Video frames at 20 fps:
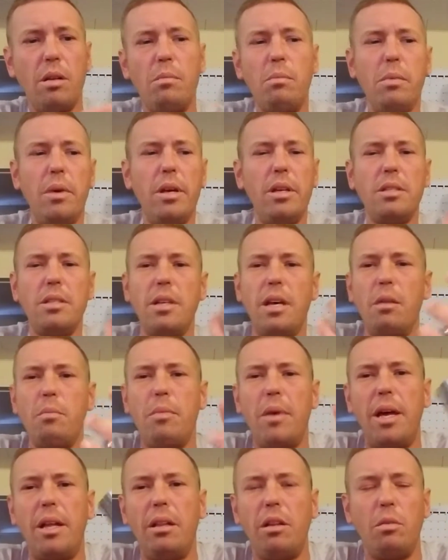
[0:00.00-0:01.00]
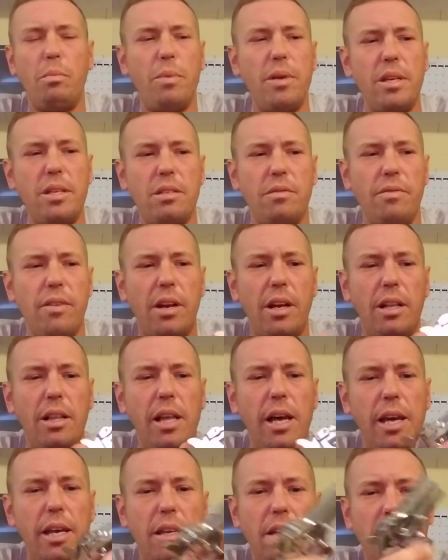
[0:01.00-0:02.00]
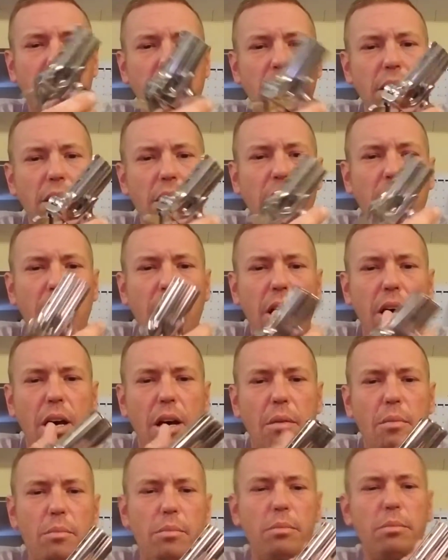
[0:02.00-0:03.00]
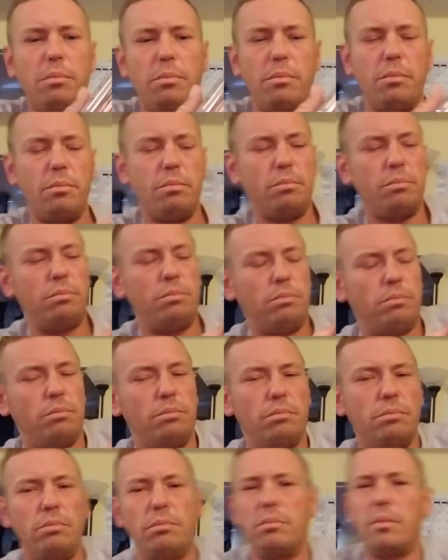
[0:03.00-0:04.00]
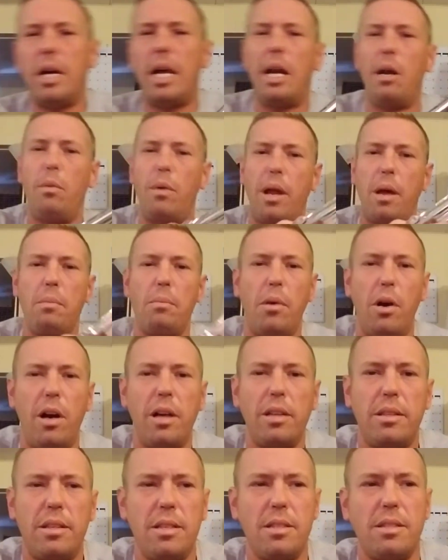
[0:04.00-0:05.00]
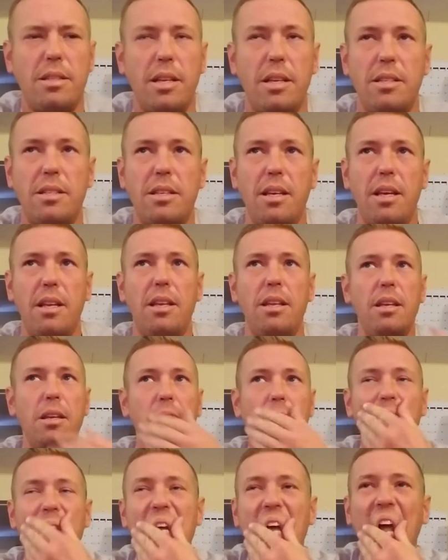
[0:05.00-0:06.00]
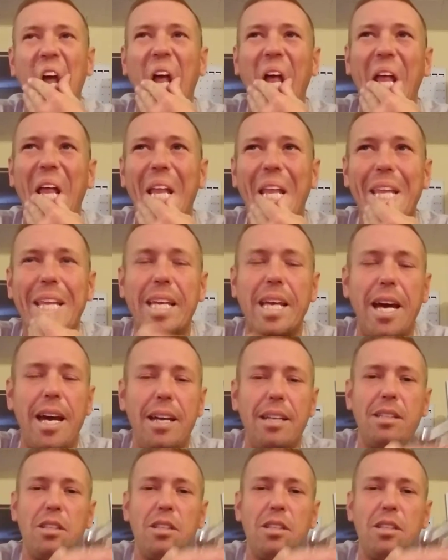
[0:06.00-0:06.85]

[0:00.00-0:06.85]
okay, it's not a bad little piece, very light. I don't know, when I bought this, they said The guy at